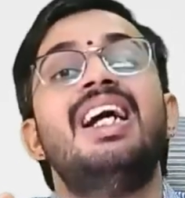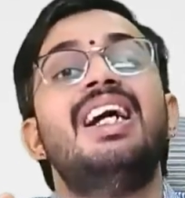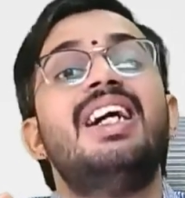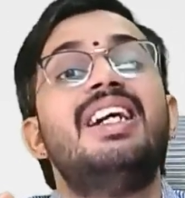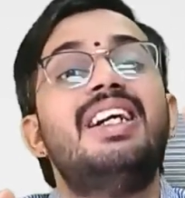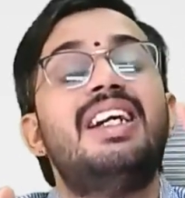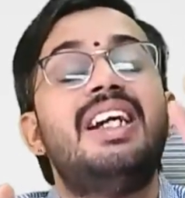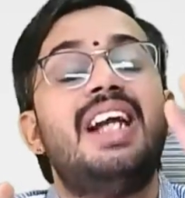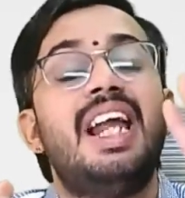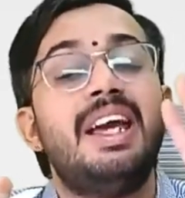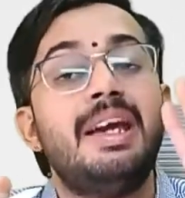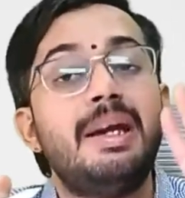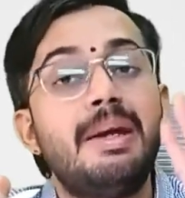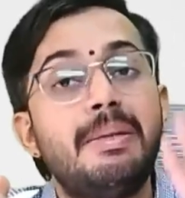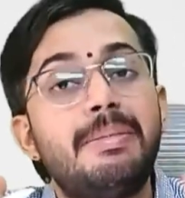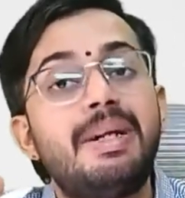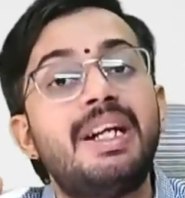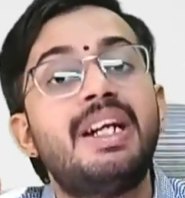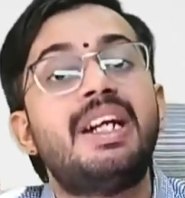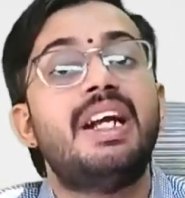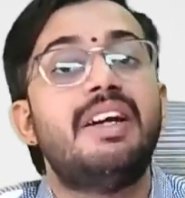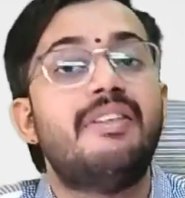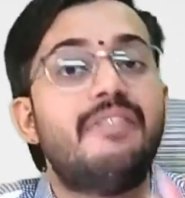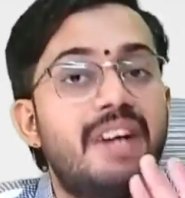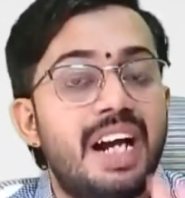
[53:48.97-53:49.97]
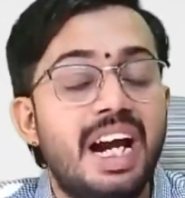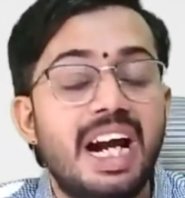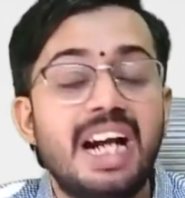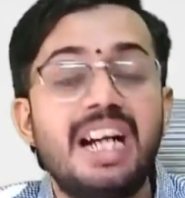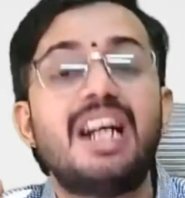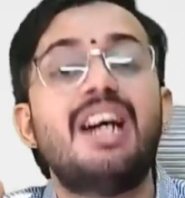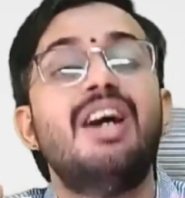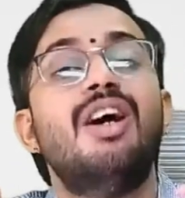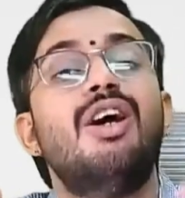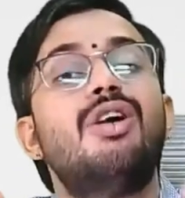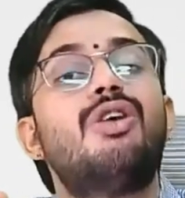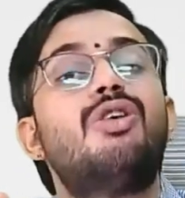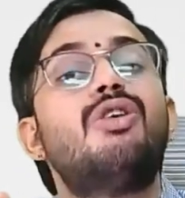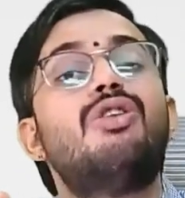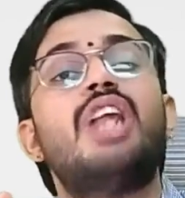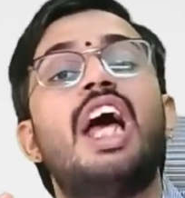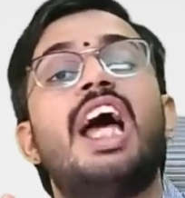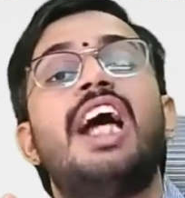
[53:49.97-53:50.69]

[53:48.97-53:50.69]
deemed dividend to the